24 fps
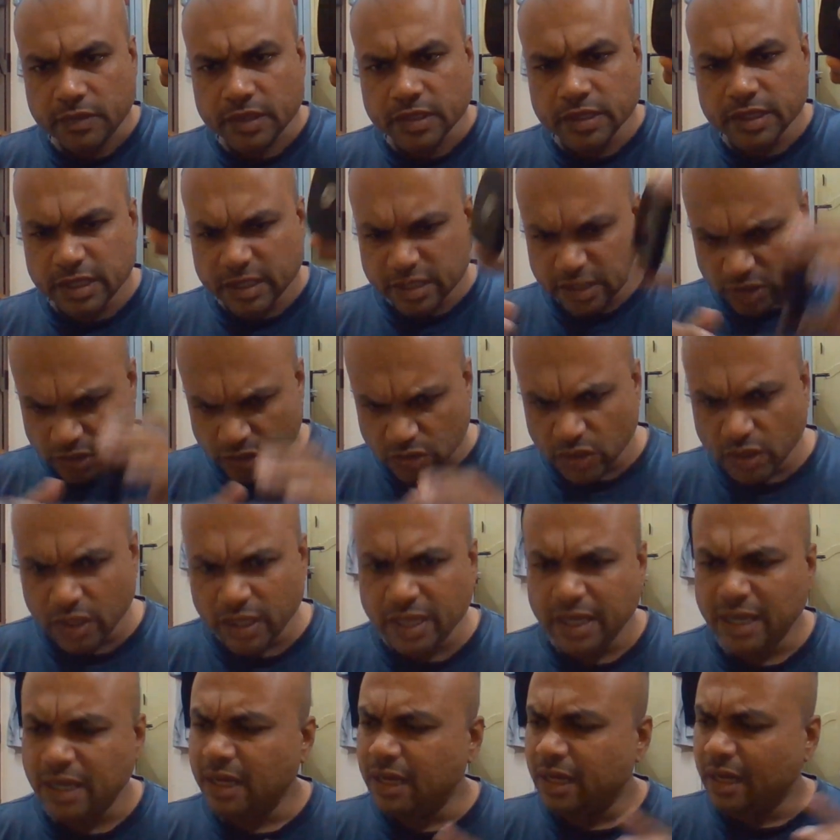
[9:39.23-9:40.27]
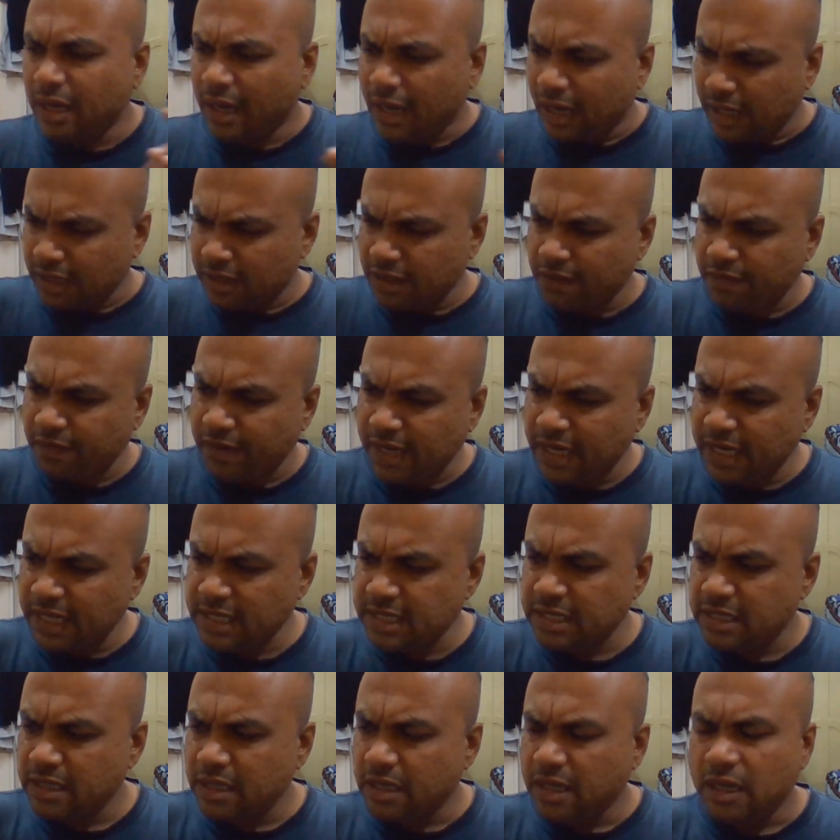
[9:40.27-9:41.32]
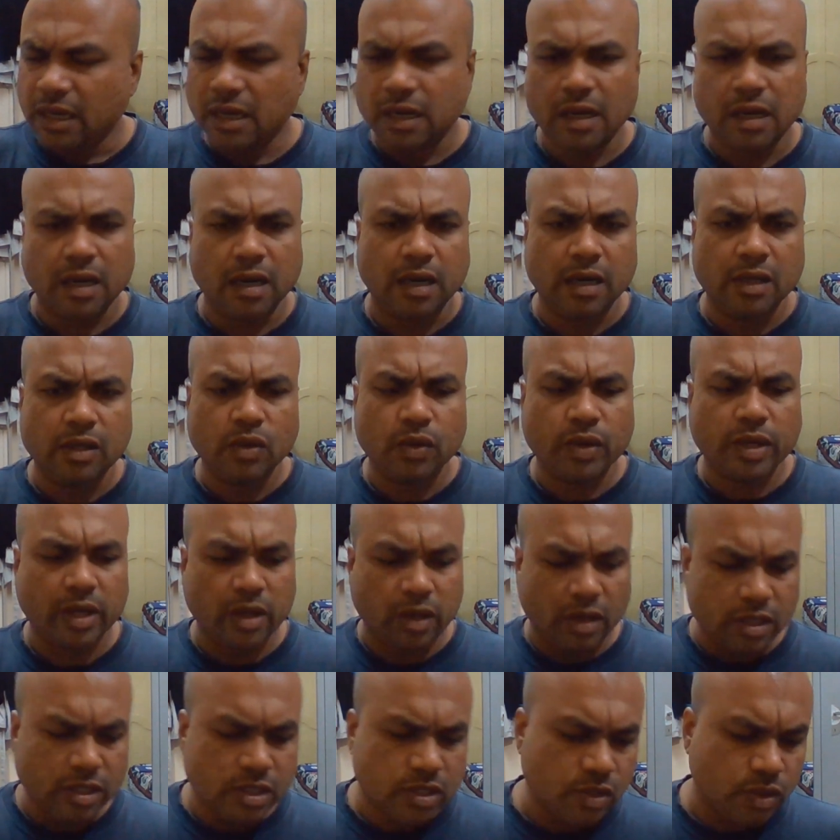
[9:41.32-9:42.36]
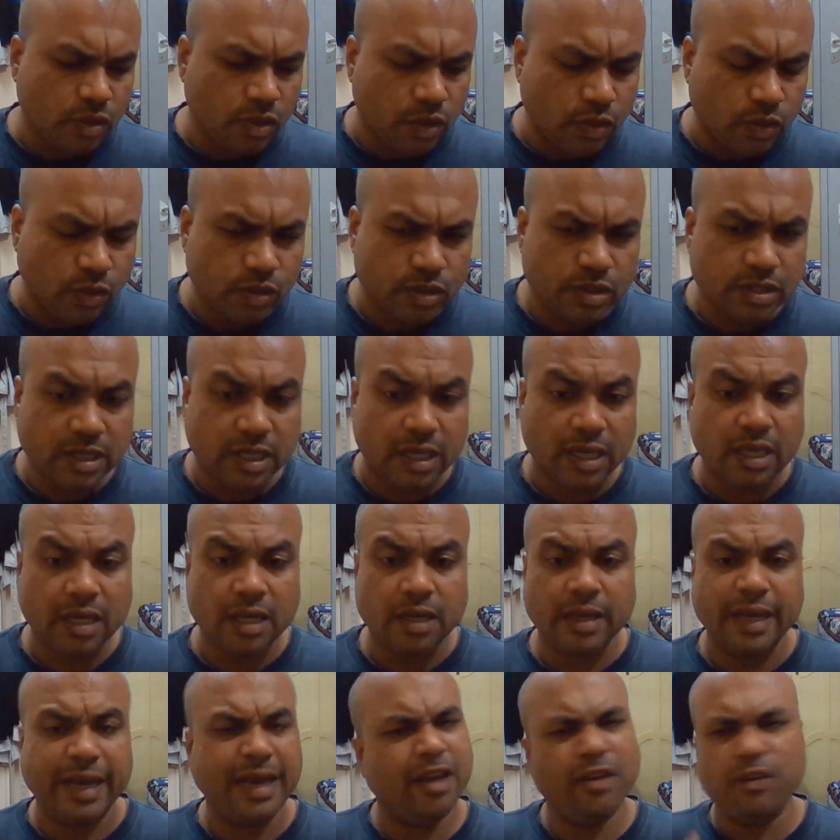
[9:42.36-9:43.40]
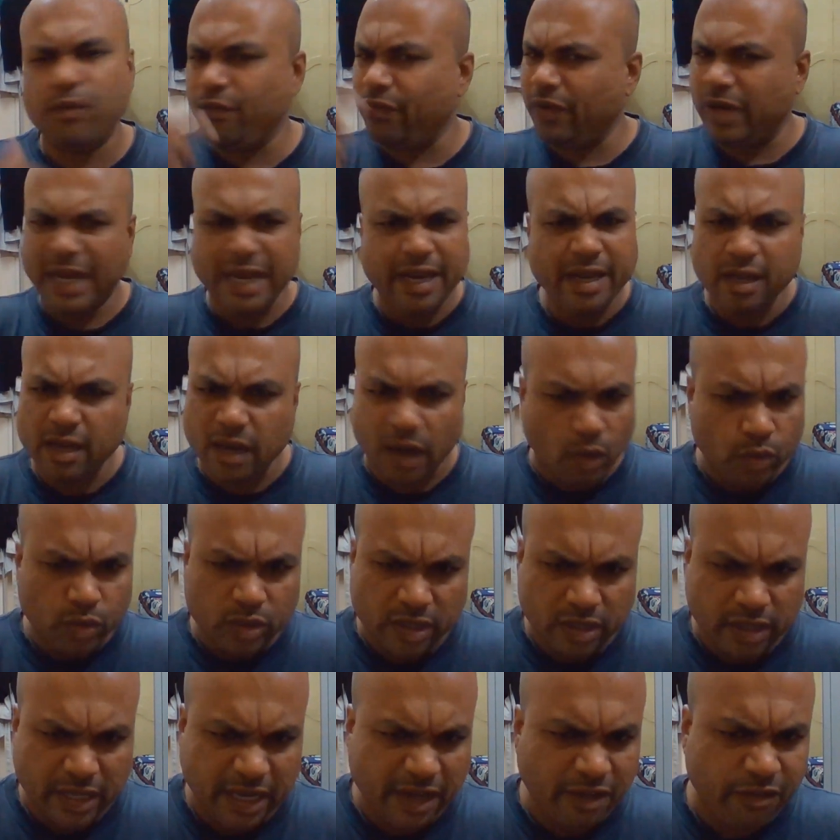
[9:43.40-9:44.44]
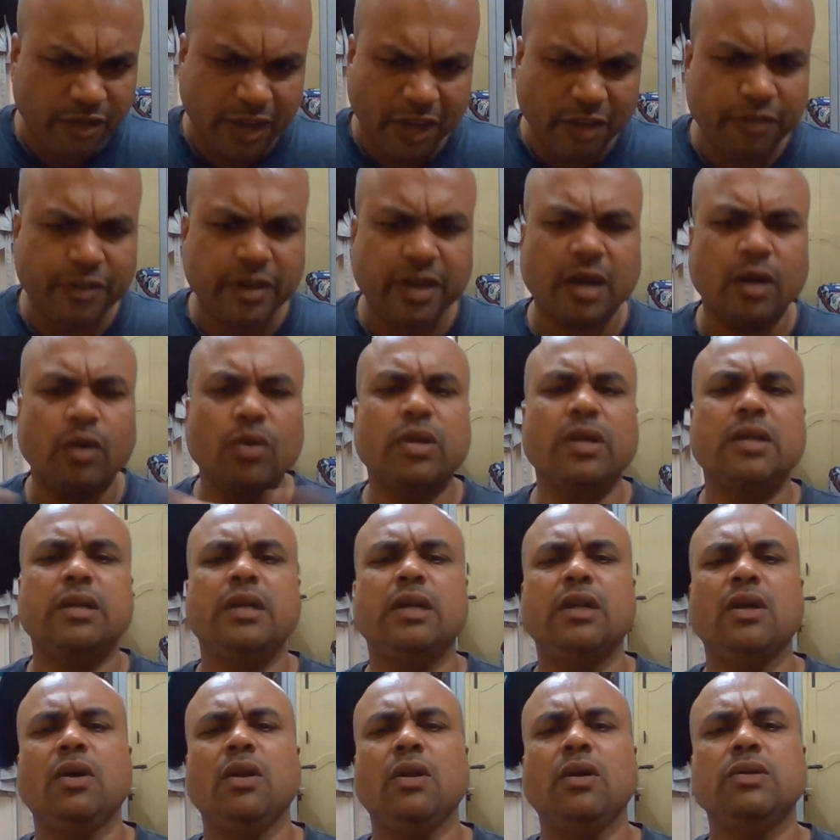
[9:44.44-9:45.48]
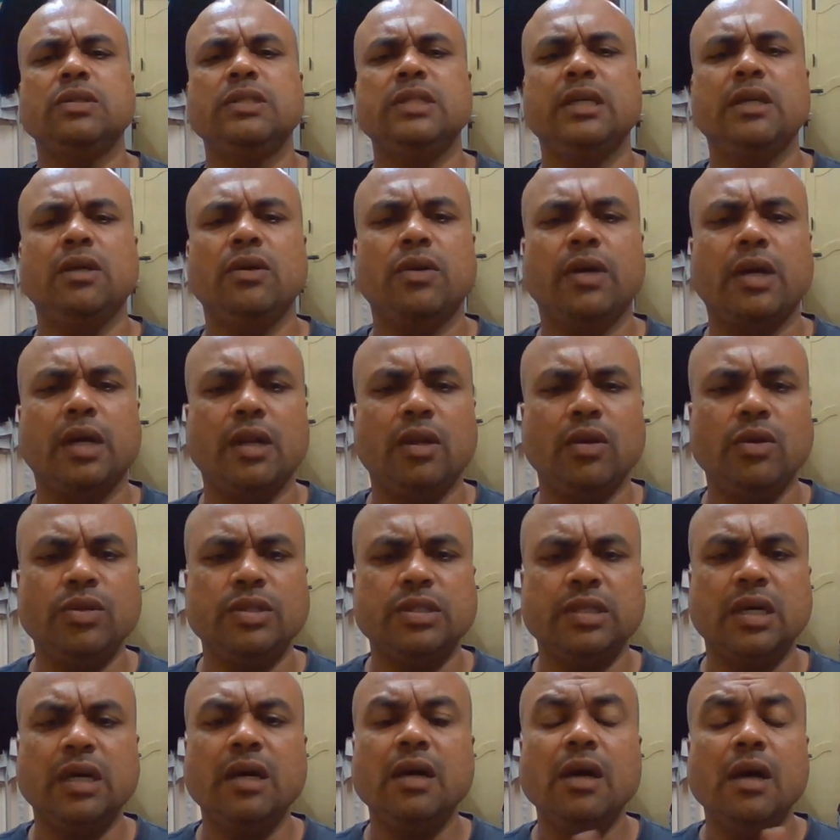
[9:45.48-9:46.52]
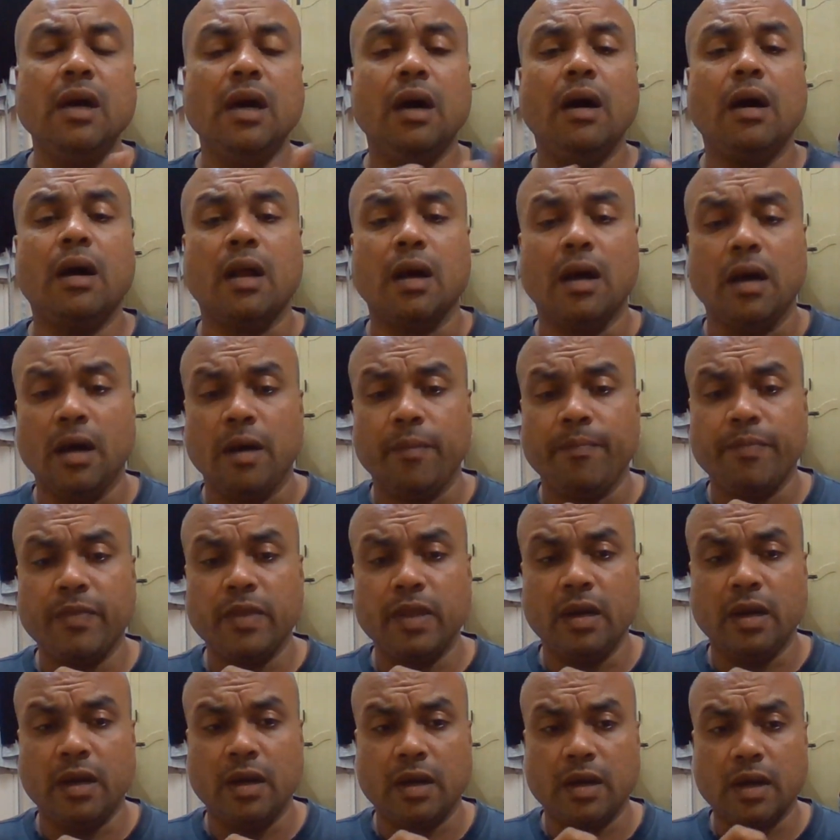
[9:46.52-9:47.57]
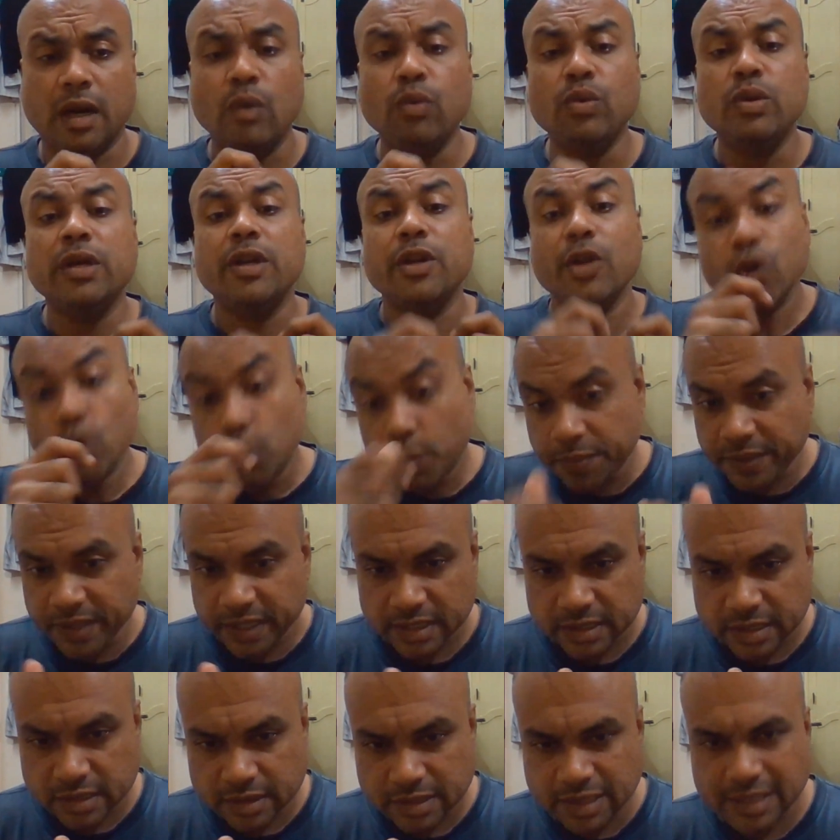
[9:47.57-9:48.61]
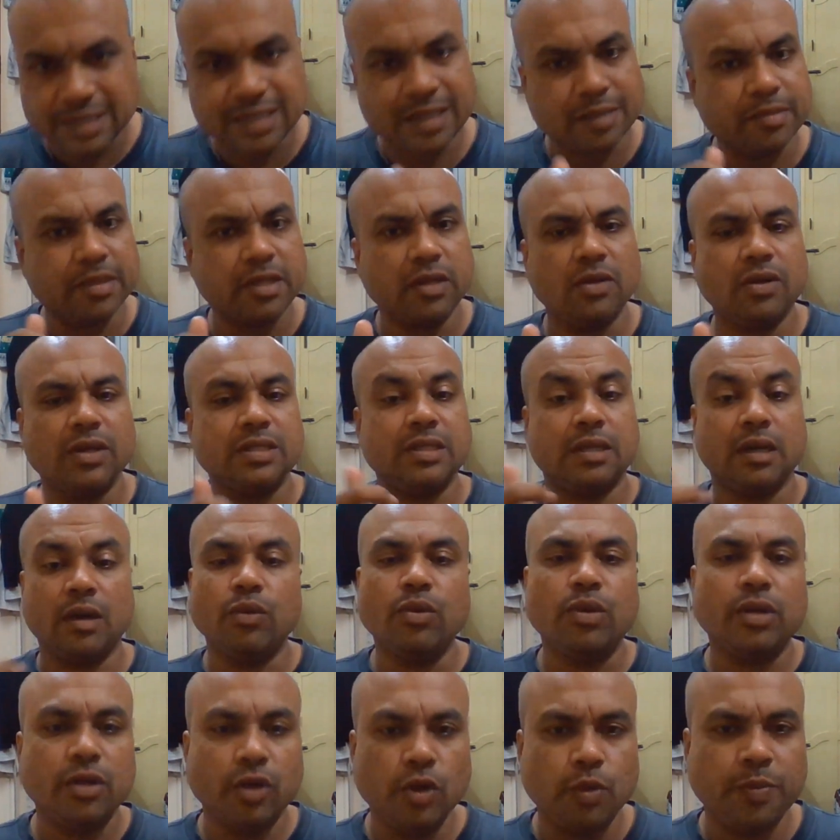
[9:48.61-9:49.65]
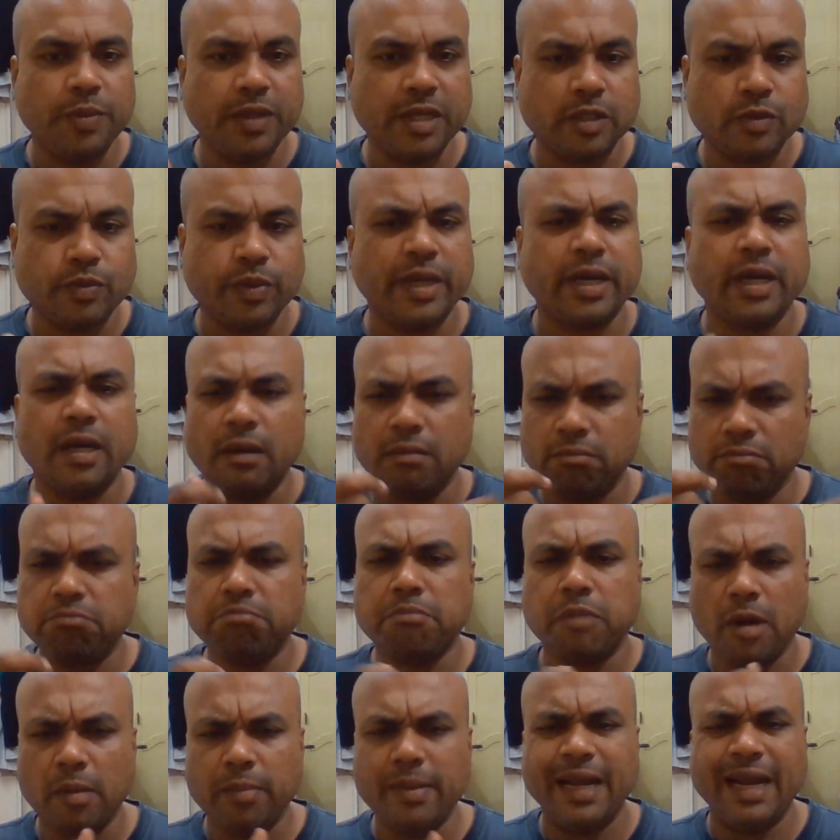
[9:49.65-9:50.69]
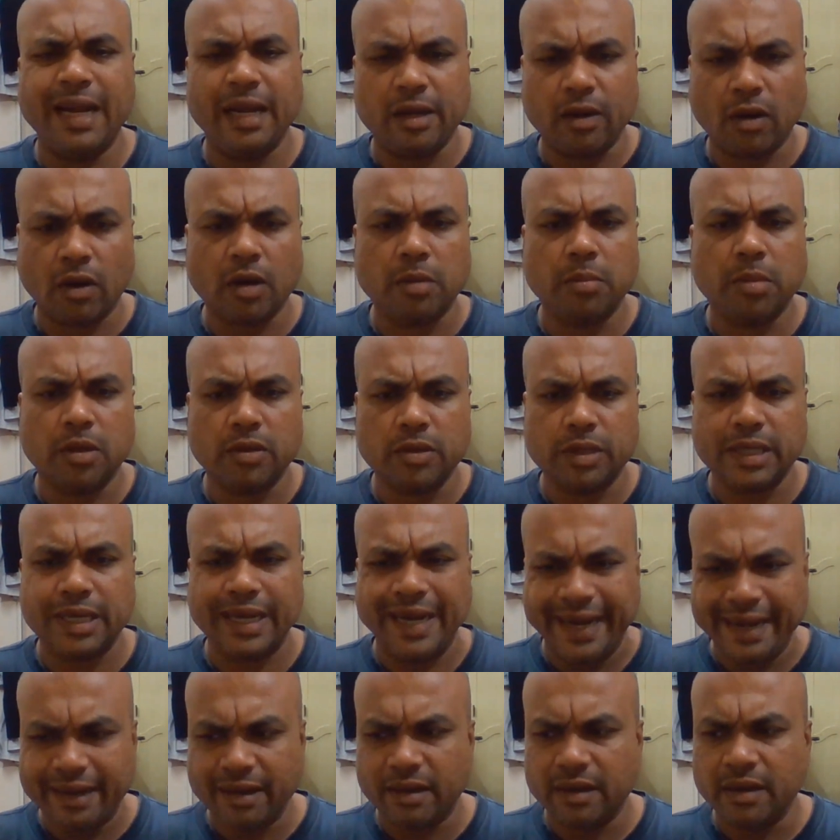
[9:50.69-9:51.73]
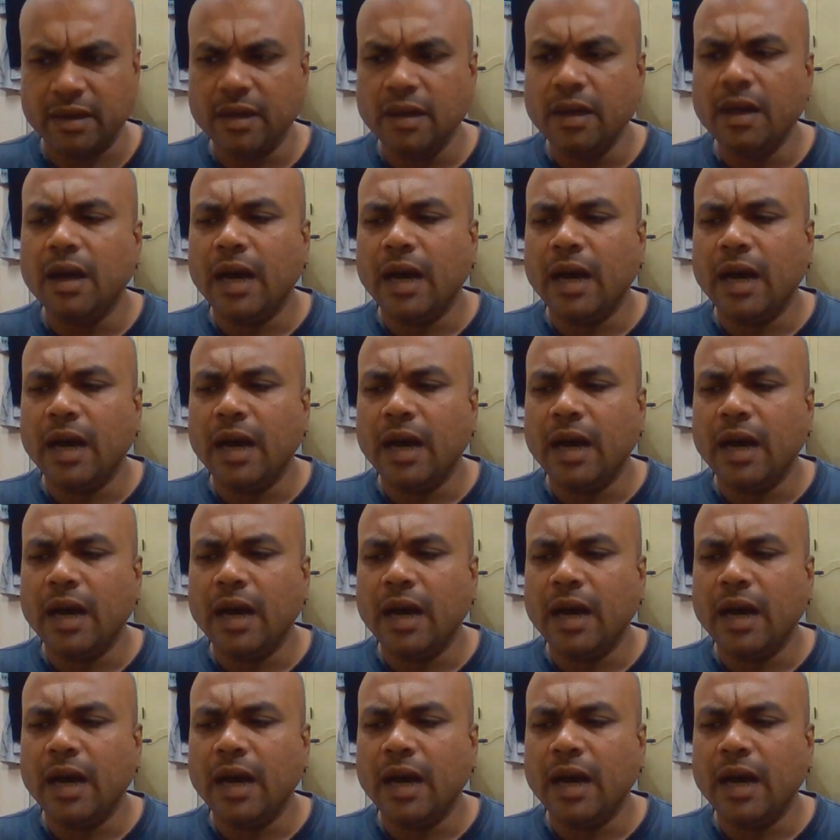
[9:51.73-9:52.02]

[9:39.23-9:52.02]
This is good. Otherwise, you can also use any Wi-Fi router that you're using. You can use a router UPS. There's something known as a router UPS. I'll talk about it later.